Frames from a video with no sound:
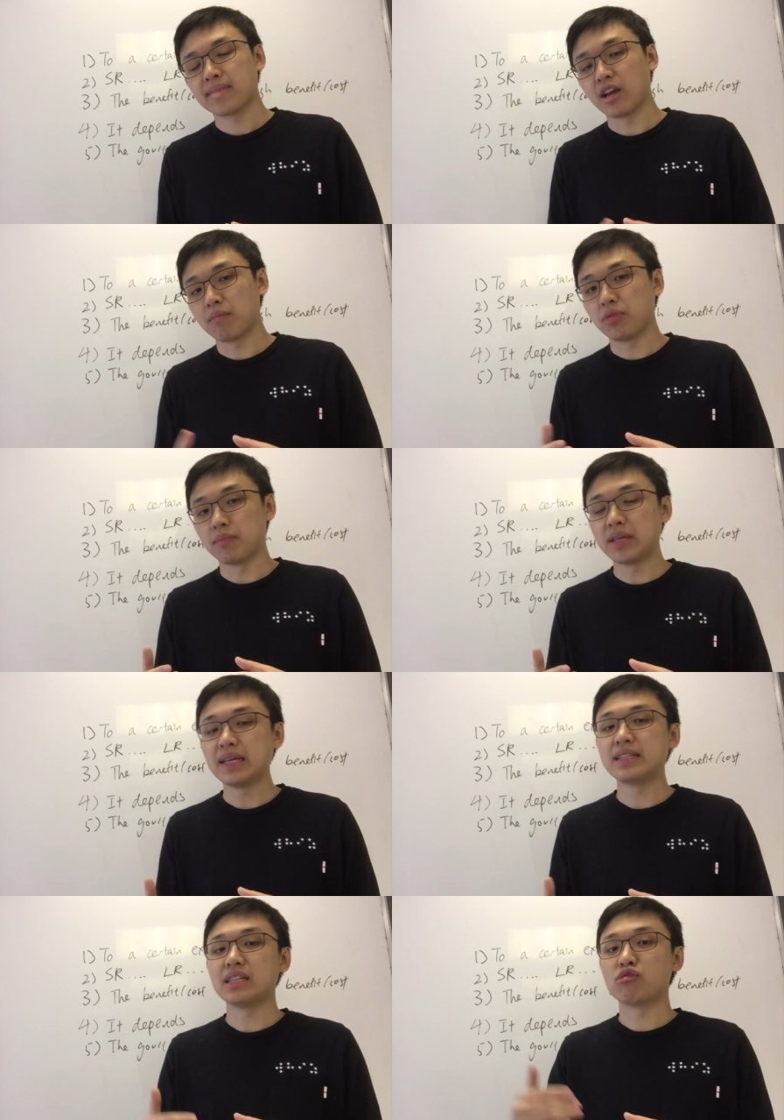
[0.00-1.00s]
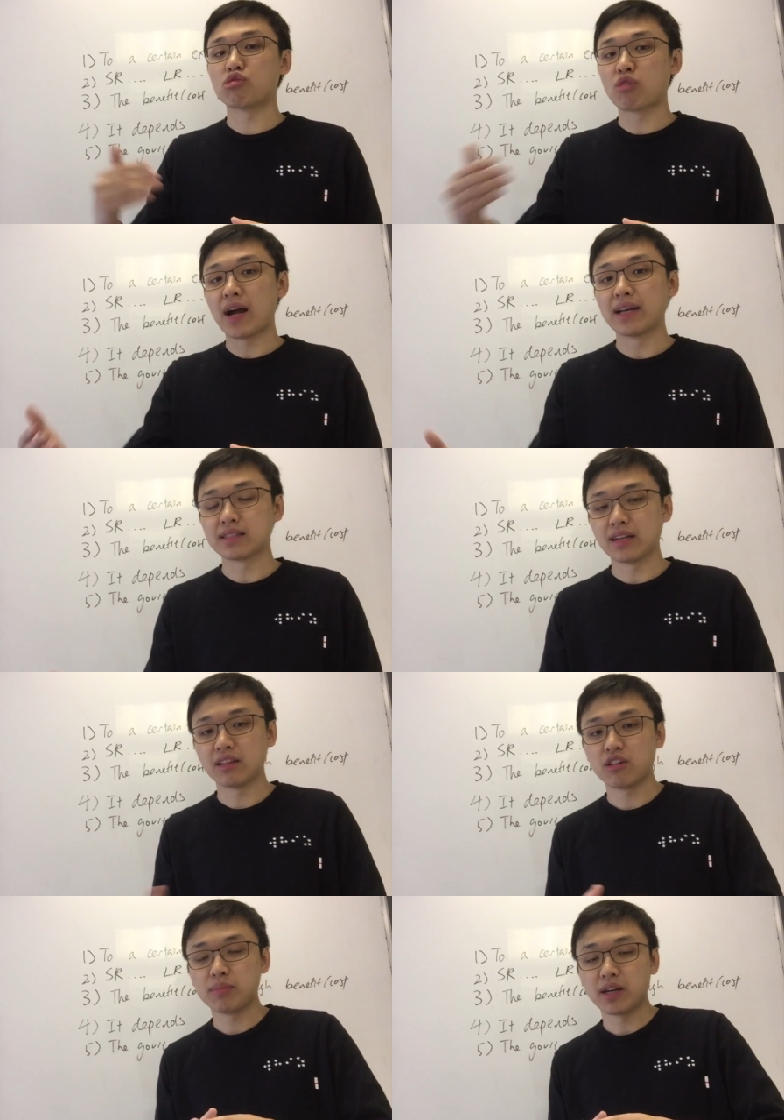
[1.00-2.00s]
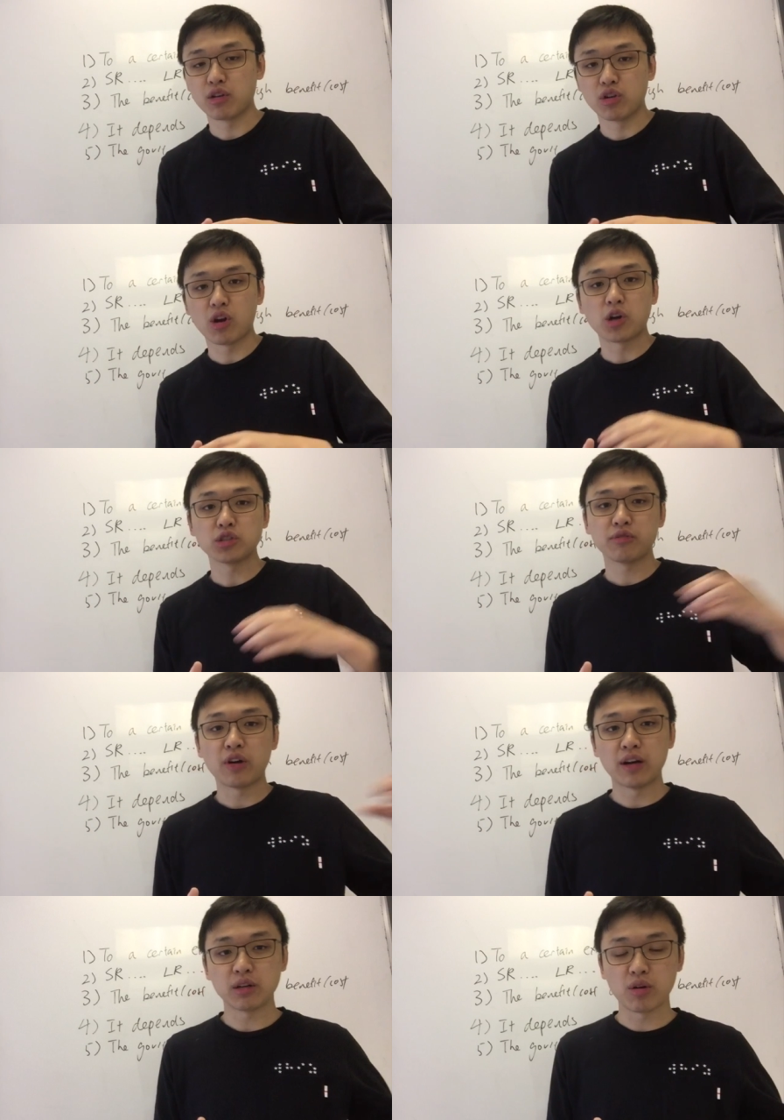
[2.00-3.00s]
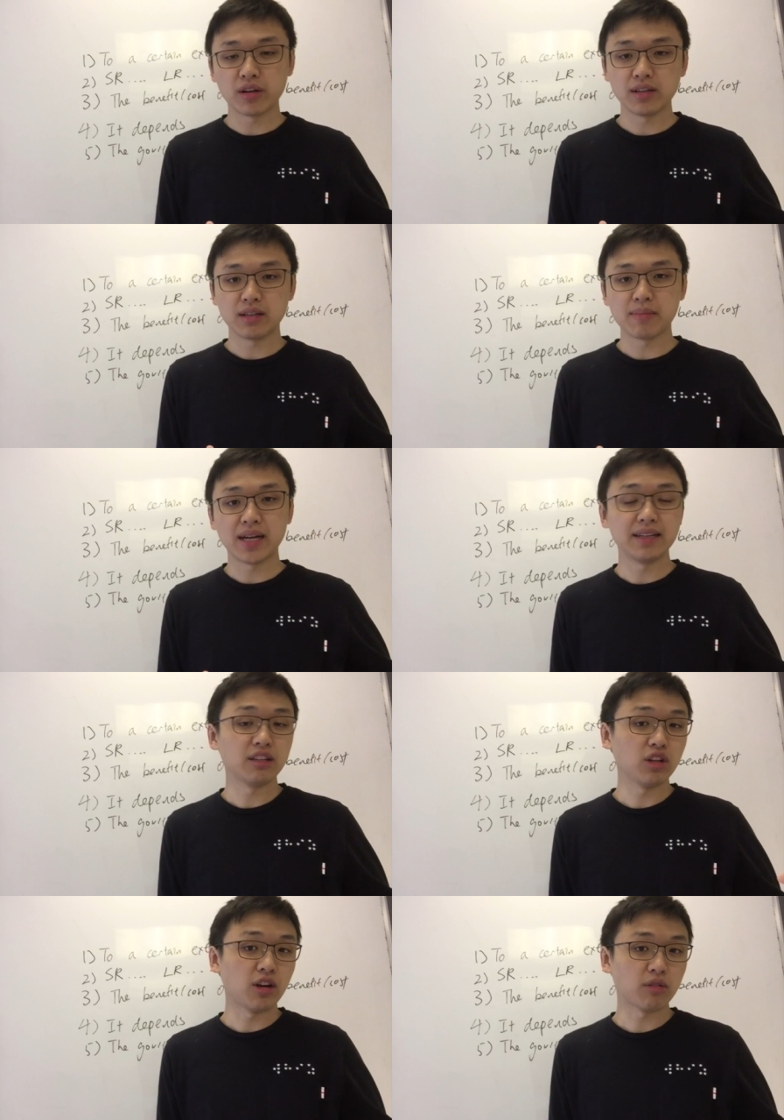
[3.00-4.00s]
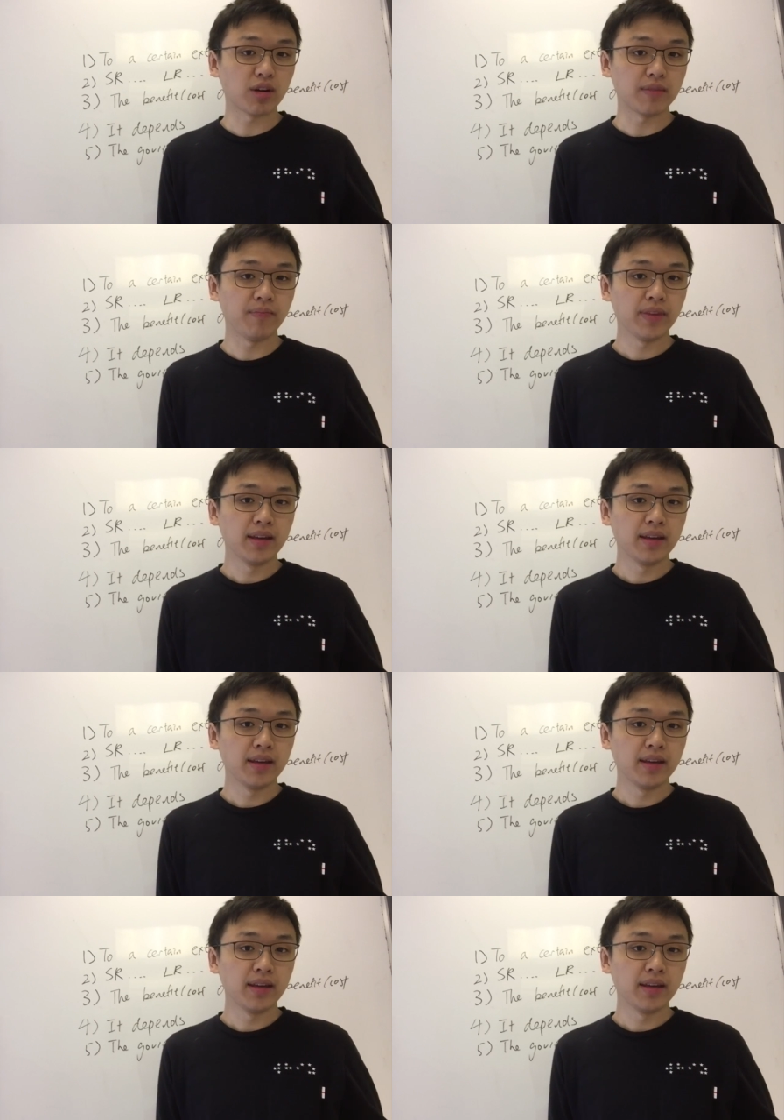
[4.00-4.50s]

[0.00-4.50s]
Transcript: their, the PED will rise and there will be a larger fall in quantity demand in the long run.